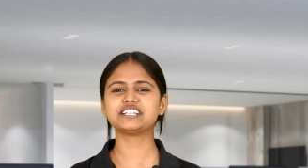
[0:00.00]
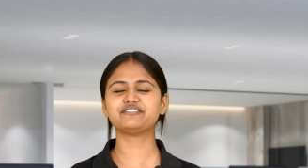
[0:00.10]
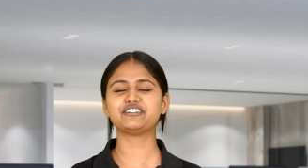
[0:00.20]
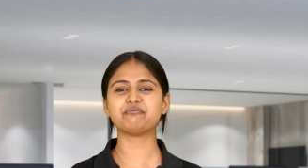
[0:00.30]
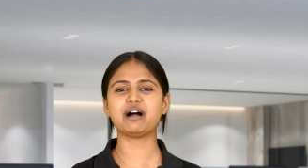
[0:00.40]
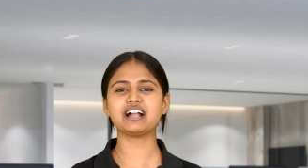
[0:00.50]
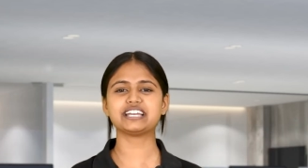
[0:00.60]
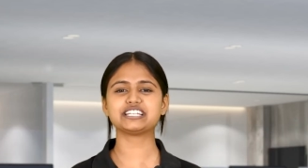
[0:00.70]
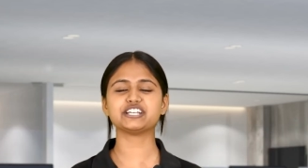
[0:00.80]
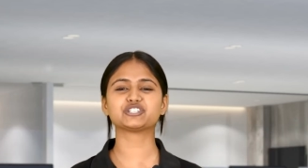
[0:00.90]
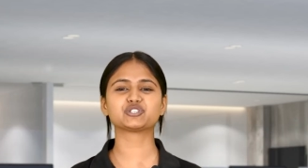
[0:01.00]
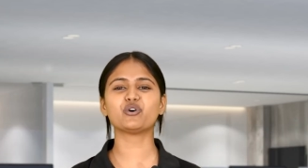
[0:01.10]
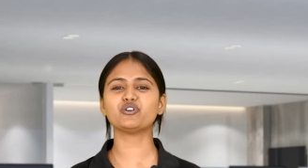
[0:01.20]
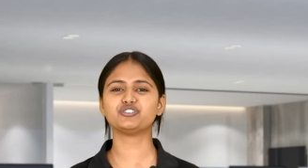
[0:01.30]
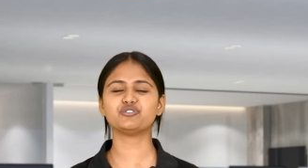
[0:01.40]
delivery market is
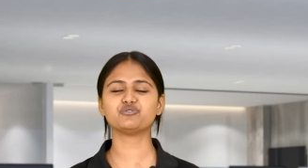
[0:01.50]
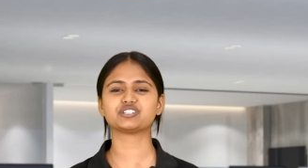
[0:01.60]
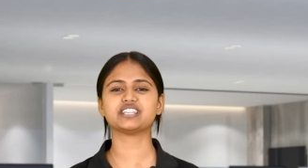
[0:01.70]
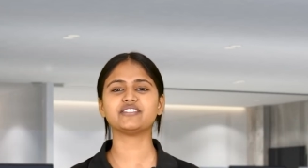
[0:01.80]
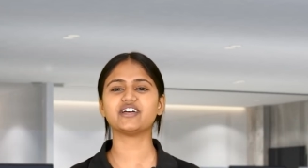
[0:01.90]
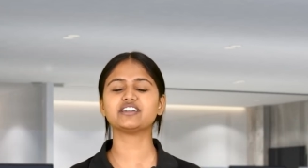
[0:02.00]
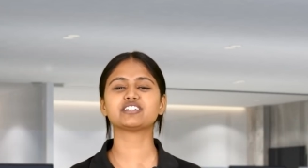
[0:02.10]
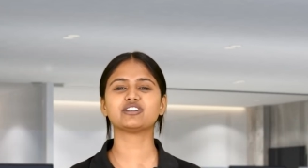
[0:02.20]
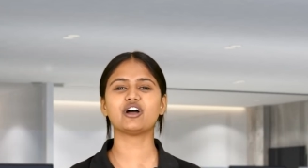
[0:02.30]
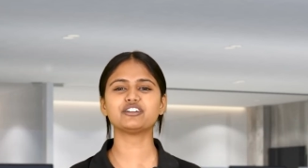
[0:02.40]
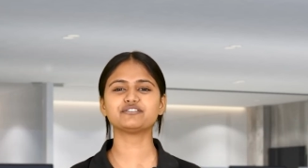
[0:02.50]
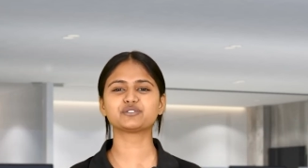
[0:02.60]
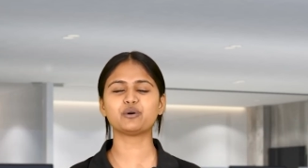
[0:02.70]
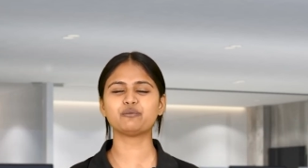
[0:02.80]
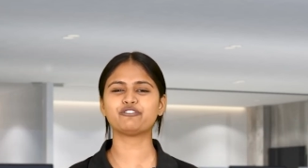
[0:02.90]
so huge that there is a lot of
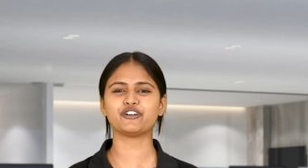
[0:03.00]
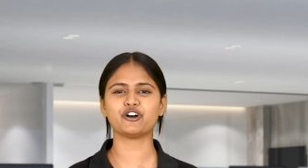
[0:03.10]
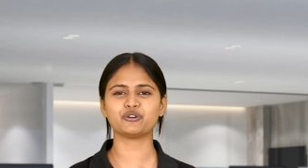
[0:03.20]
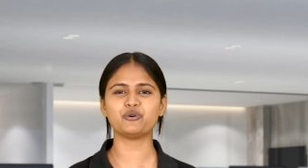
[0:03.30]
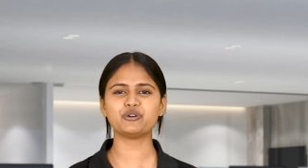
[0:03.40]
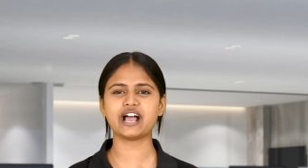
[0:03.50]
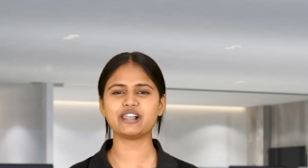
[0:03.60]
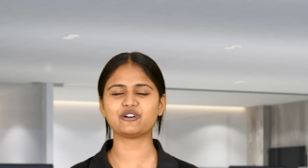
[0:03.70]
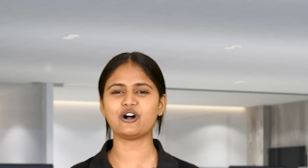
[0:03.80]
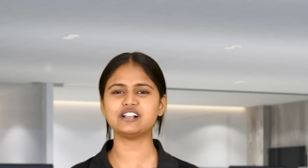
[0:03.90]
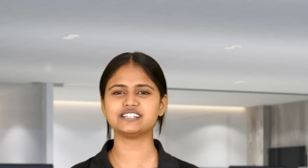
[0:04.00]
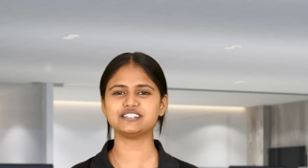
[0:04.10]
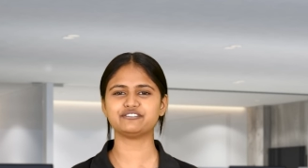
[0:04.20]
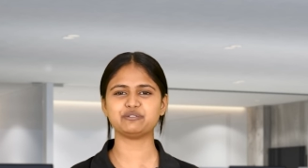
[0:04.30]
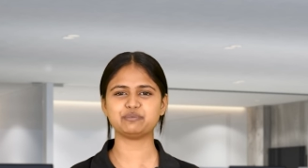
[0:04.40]
scope for your own alcohol
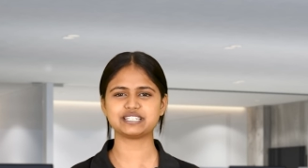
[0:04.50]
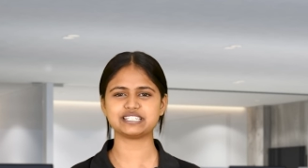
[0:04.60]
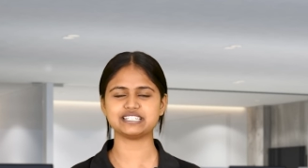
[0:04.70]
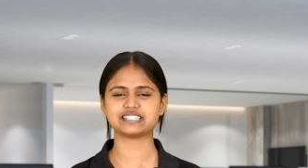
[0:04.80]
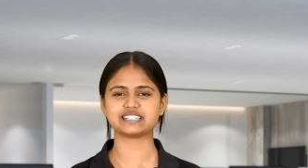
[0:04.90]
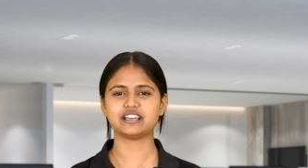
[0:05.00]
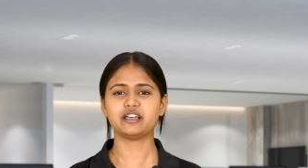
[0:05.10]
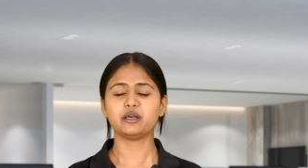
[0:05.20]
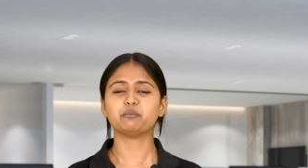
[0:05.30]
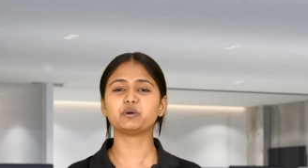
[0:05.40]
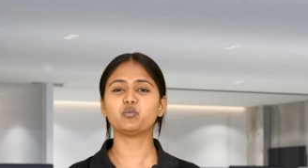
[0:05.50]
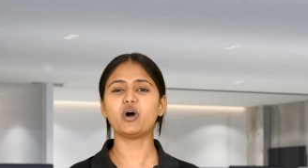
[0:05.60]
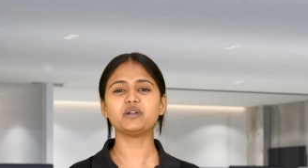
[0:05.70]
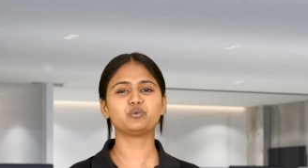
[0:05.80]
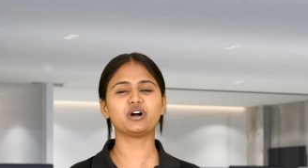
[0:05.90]
delivery business. But
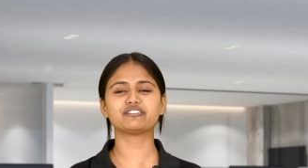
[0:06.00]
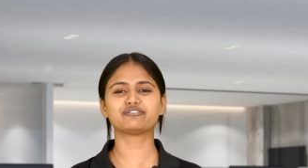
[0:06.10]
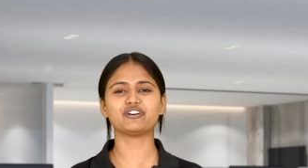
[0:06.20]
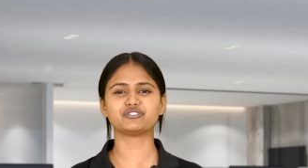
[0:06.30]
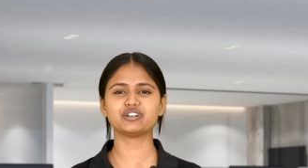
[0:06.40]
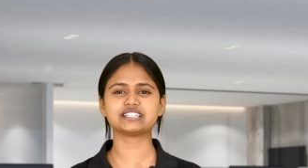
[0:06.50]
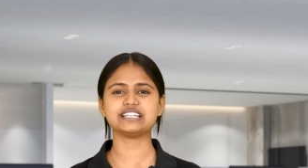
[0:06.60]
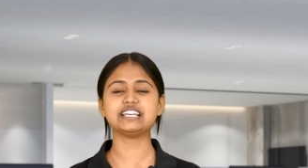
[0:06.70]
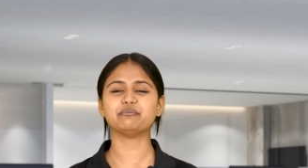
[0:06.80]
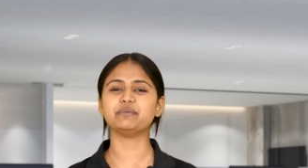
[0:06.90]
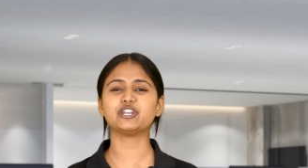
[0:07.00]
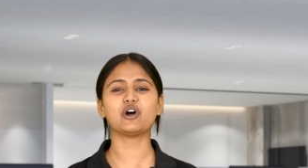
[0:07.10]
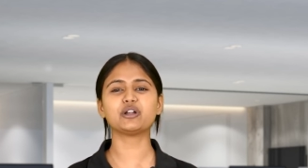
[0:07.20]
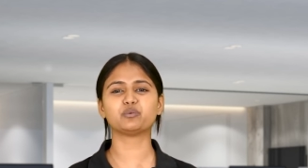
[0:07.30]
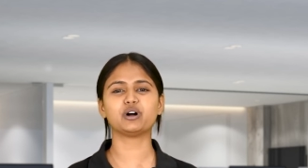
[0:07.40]
what worked for Drizly may
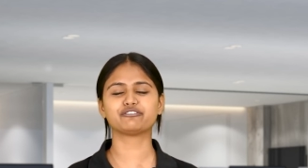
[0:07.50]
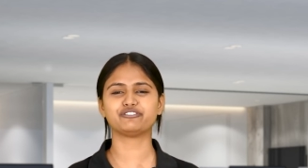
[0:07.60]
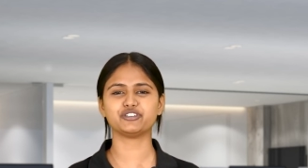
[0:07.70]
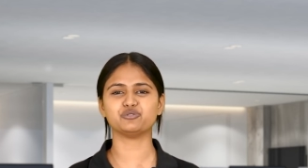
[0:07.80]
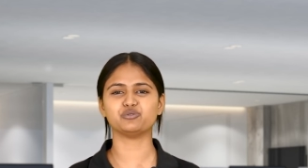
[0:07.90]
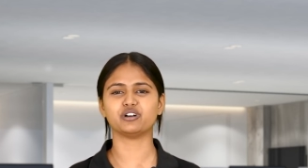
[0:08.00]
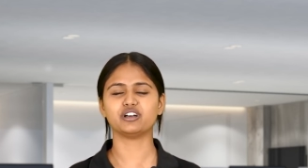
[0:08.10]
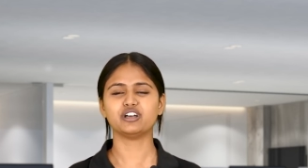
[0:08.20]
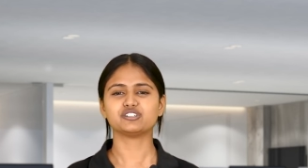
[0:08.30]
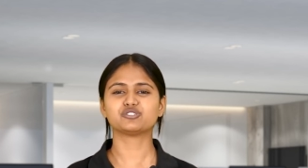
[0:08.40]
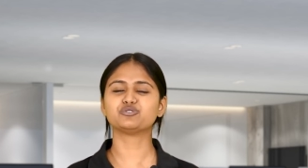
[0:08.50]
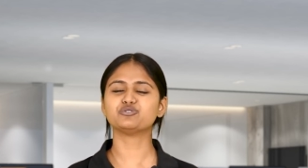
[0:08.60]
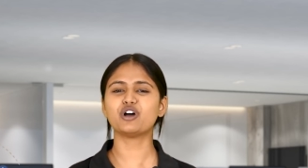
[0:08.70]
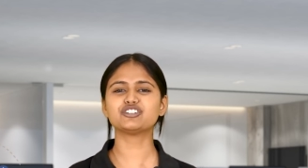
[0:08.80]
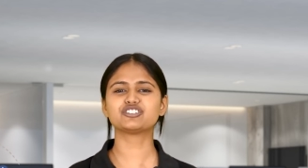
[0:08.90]
not work for you. So
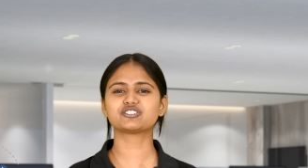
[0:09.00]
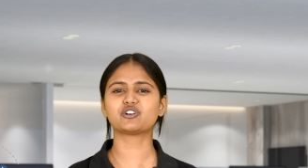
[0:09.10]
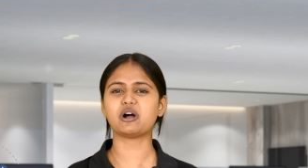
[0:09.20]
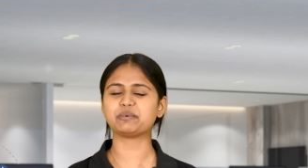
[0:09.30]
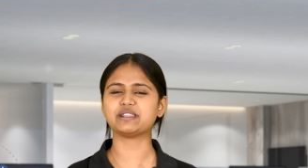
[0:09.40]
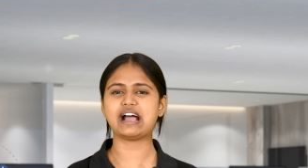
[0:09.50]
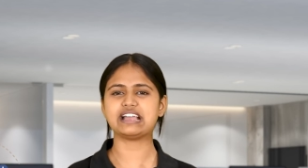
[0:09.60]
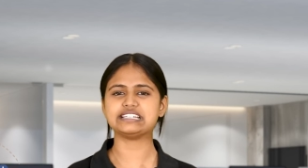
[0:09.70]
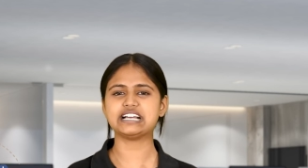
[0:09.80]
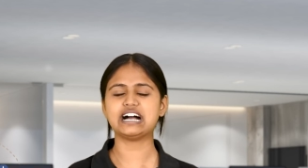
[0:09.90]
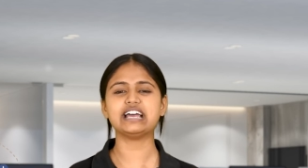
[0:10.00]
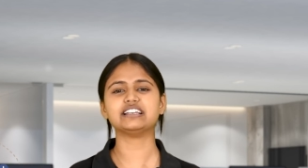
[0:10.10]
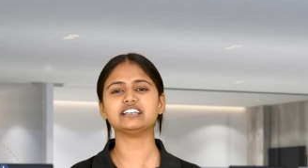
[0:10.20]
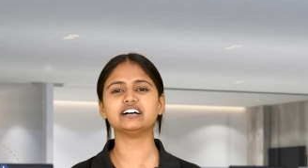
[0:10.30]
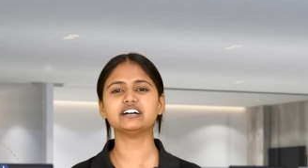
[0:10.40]
do not just copy the idea
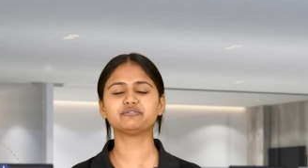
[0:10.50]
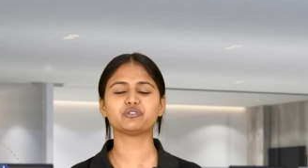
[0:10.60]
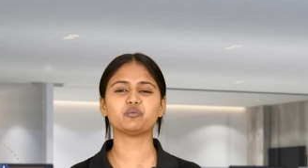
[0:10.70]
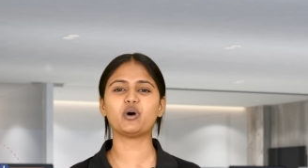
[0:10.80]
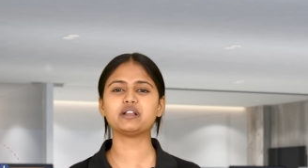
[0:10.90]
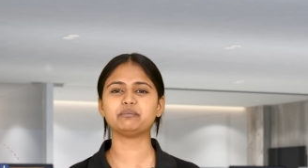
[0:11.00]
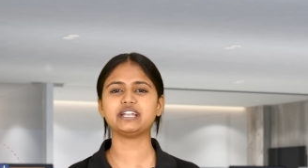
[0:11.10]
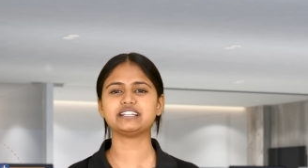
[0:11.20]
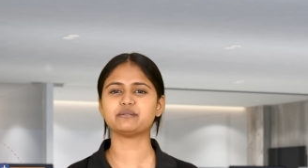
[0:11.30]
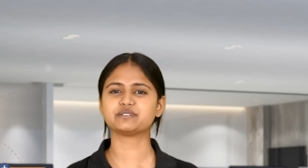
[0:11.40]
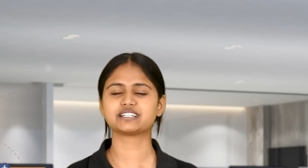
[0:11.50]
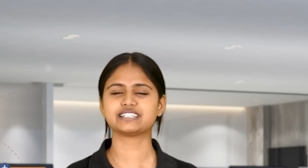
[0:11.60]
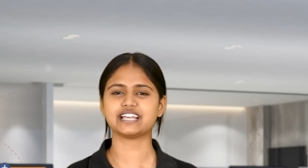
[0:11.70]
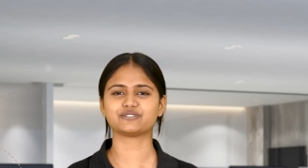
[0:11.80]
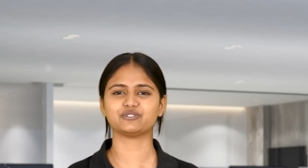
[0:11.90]
and learn from what made them
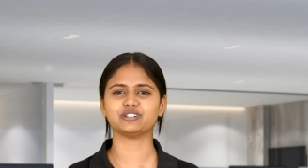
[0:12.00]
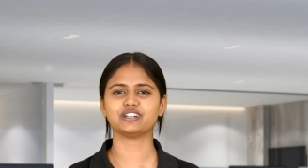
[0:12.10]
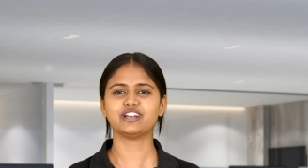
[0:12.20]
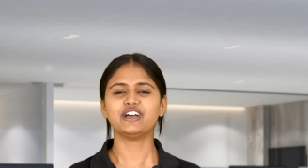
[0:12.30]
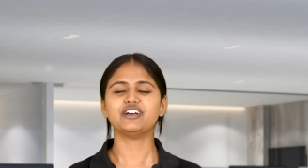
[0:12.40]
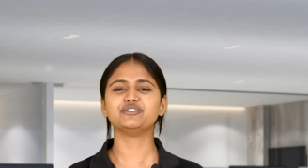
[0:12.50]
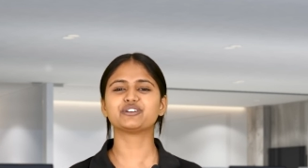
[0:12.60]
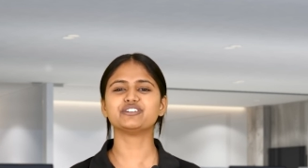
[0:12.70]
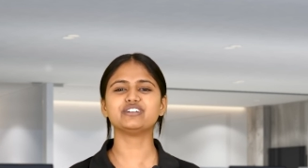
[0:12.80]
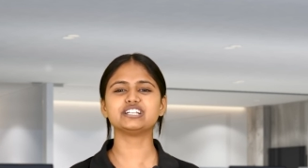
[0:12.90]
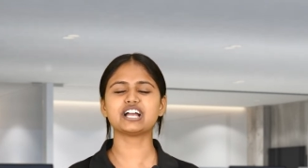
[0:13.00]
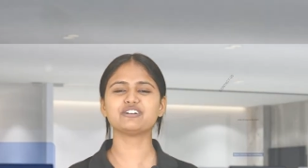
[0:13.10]
successful. You can reach